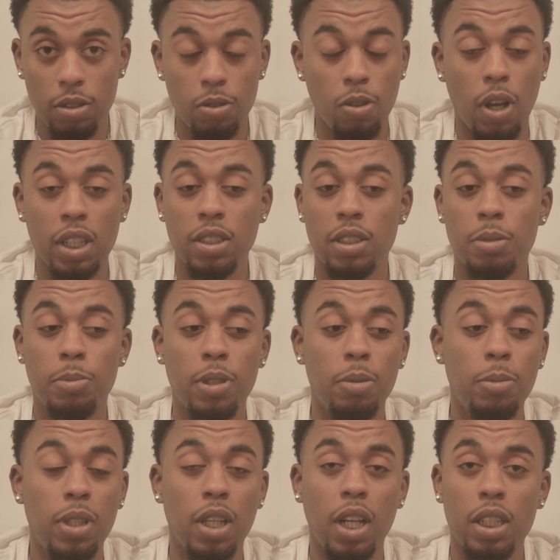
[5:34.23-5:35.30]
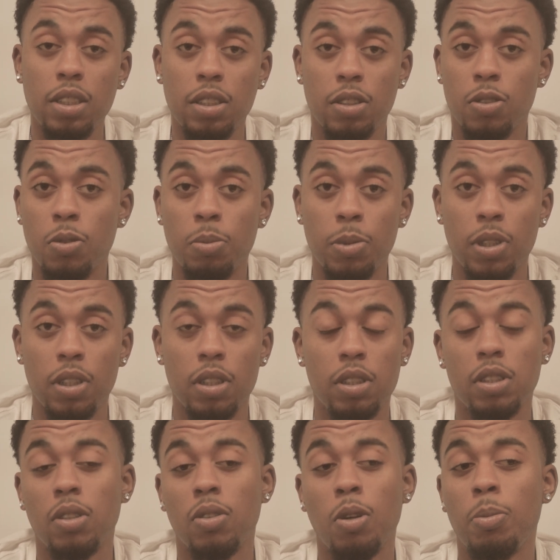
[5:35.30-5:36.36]
You know, I just be me and I just do me.
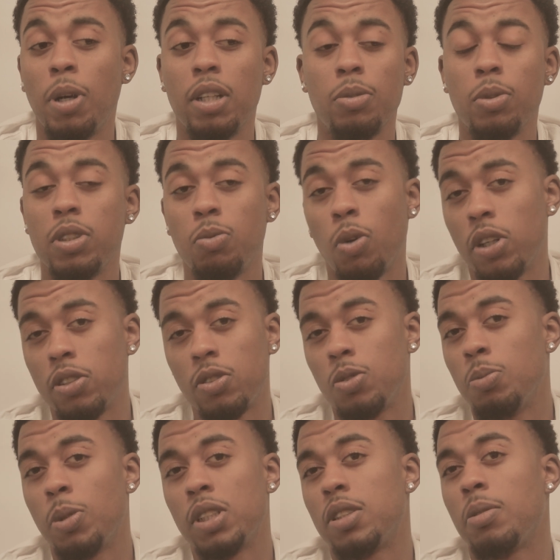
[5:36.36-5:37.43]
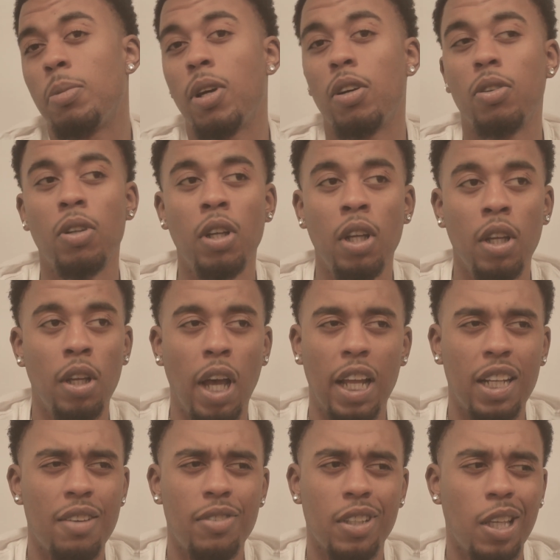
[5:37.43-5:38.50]
So nobody really worry too much about.
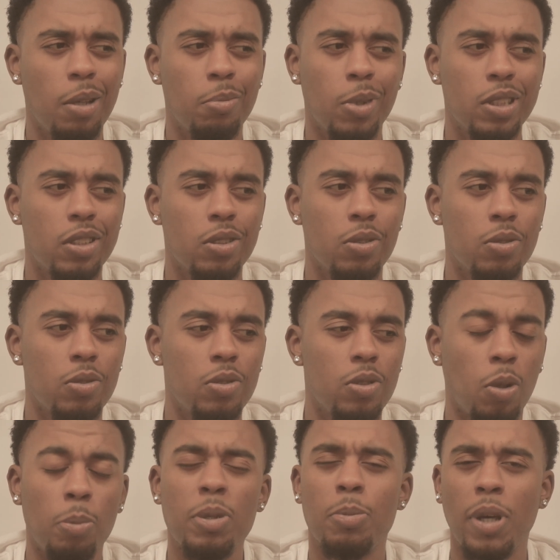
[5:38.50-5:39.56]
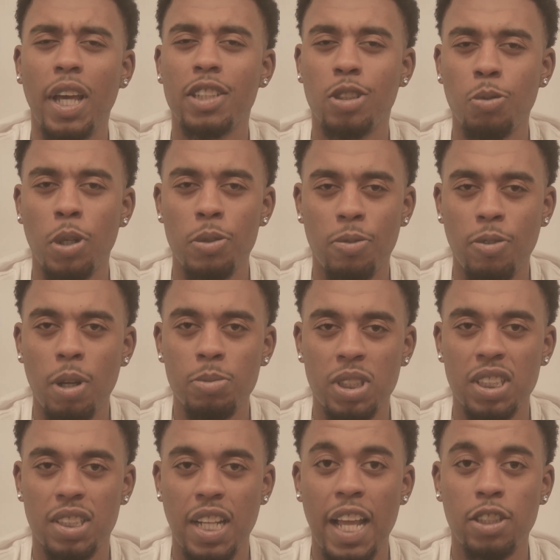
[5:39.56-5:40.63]
I never get much of, you know, people ask you where you from
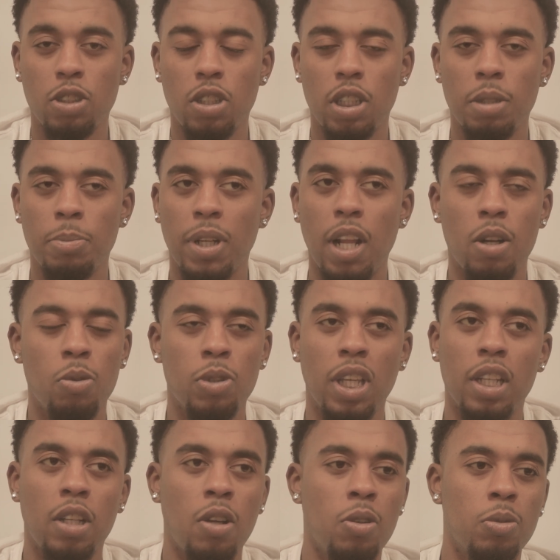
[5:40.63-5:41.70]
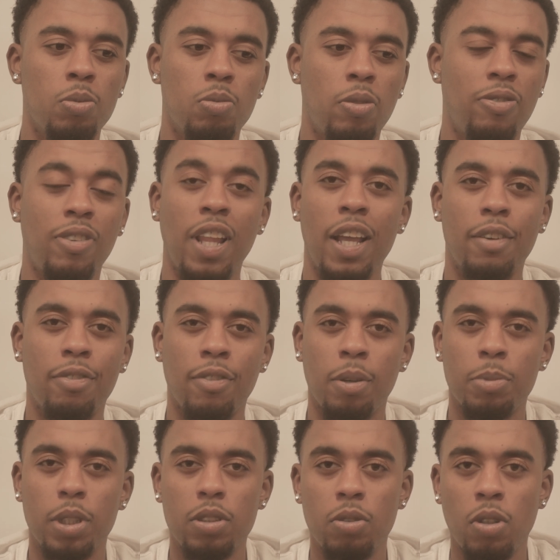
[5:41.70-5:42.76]
just naturally, but I don't get no flack from
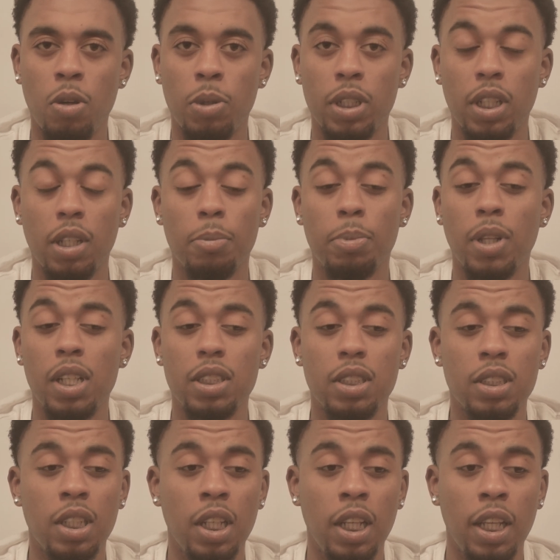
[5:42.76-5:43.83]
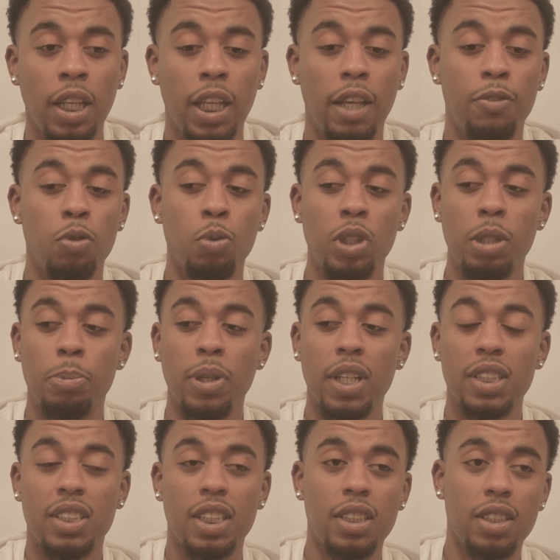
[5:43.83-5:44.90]
it, you know. And then plus, if you really
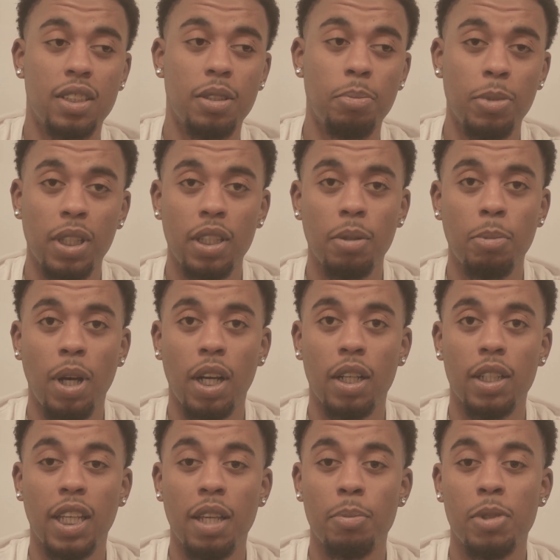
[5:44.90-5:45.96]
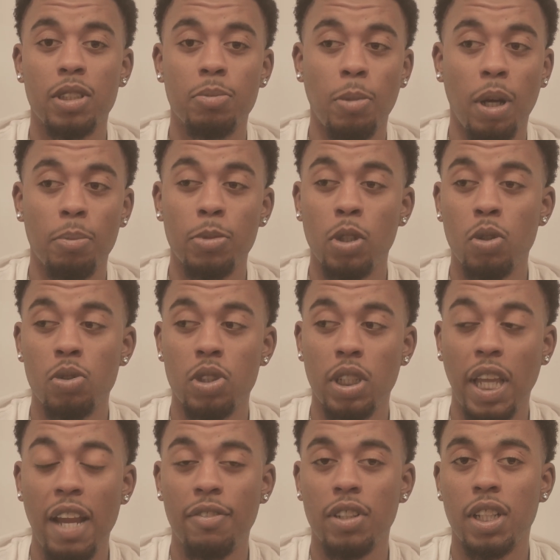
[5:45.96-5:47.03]
pay attention to me, my image, my
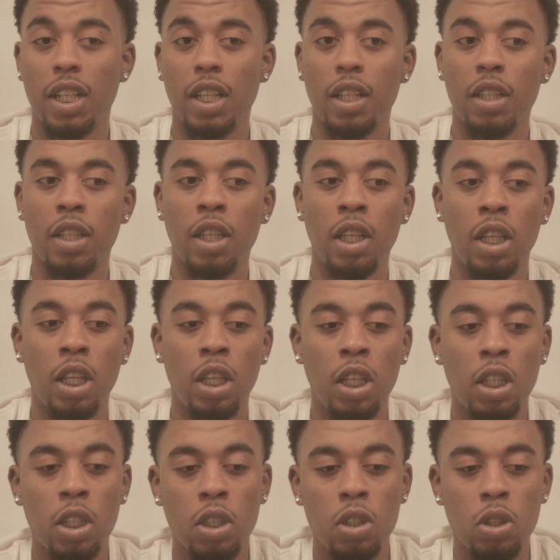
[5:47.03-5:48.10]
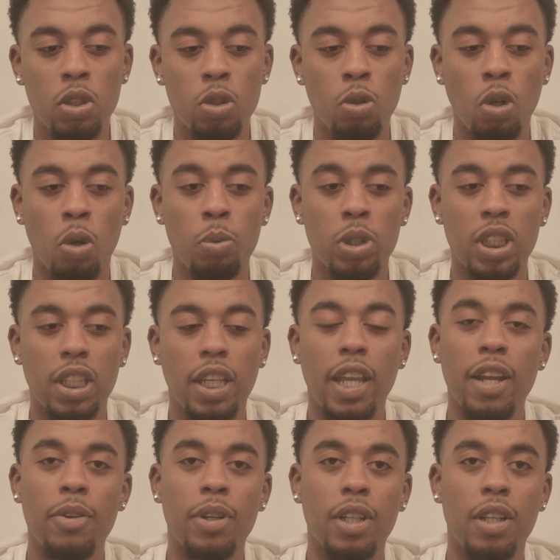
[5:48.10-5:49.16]
music, everything, you don't really
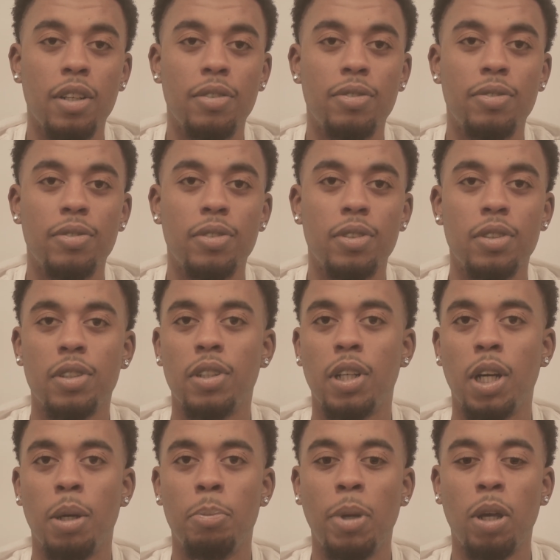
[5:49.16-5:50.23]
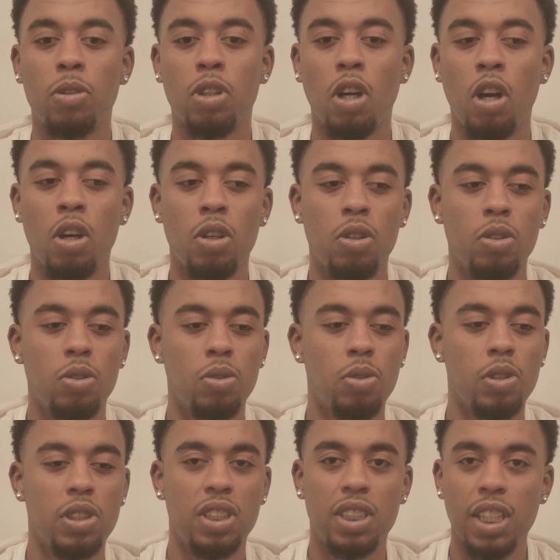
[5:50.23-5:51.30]
care enough about the whole
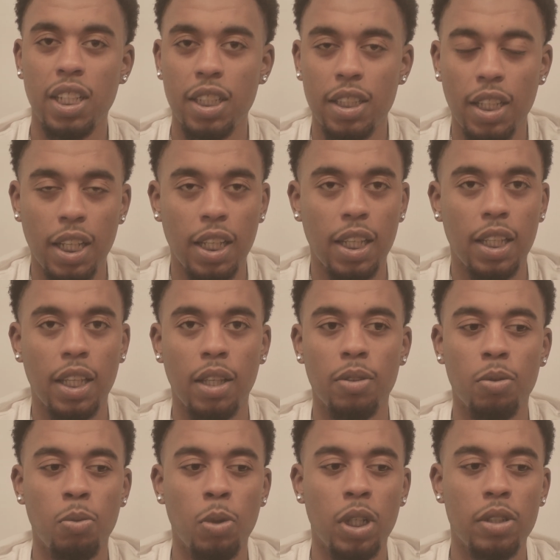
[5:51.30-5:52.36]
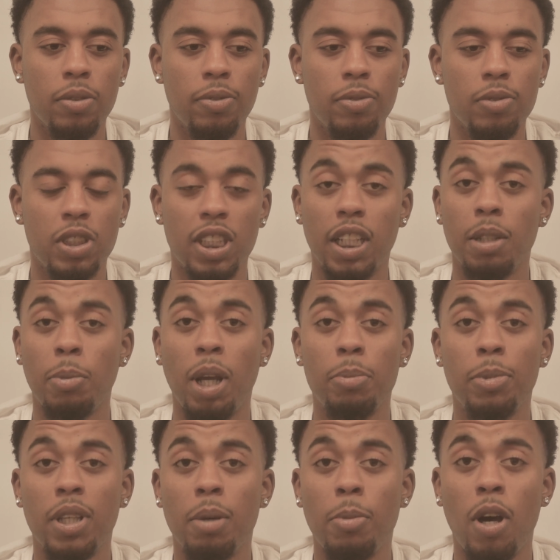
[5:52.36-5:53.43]
city thing and what chink might
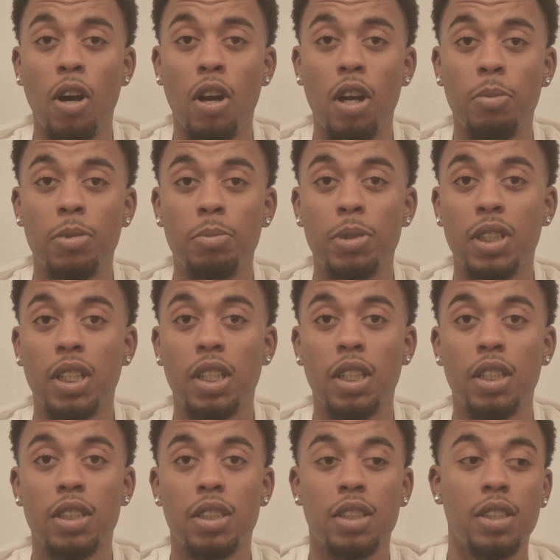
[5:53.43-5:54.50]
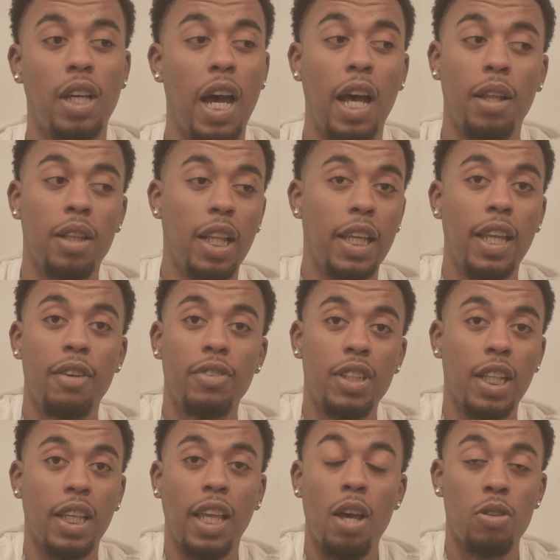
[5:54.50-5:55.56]
be in my armor, because I lay
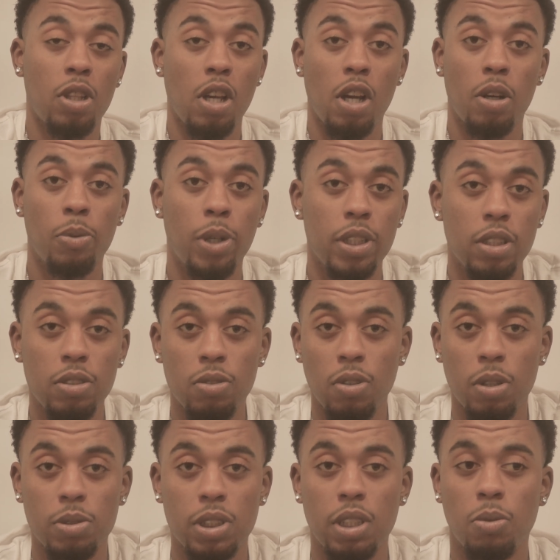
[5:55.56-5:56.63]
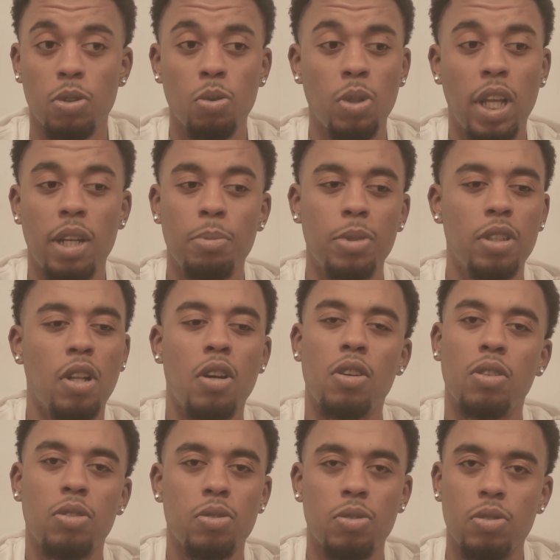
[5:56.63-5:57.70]
everything out there already. You know what I'm saying? When you let it be
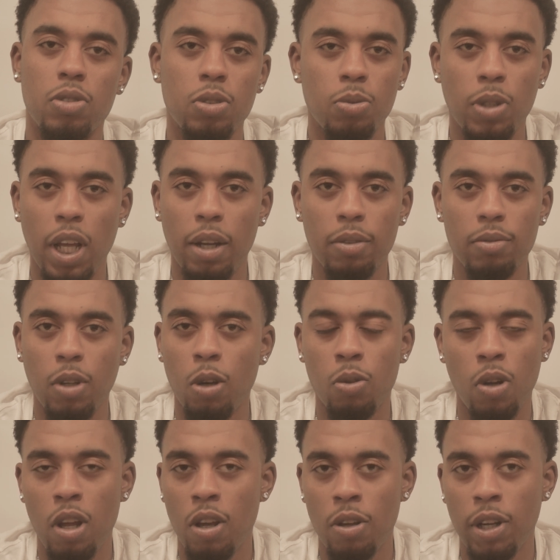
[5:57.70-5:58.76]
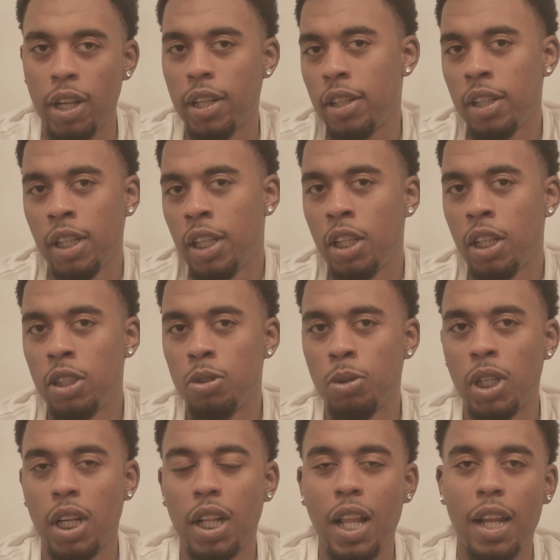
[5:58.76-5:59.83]
known you not on all that, you
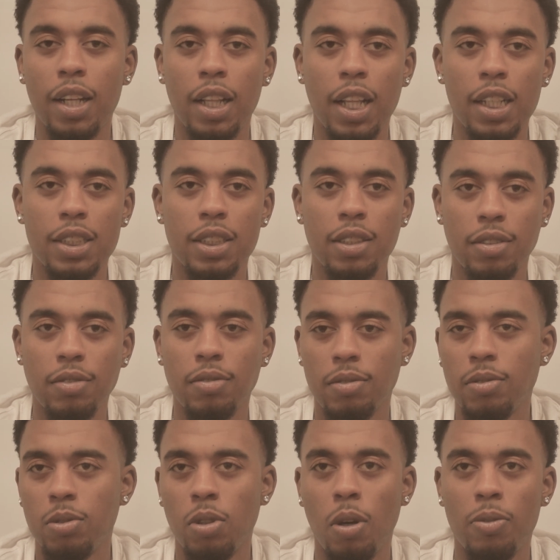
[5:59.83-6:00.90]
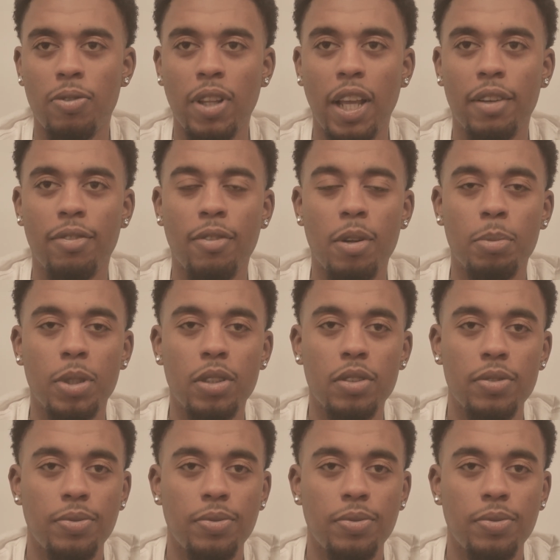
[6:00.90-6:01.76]
get a lot of less, you know, flack from it.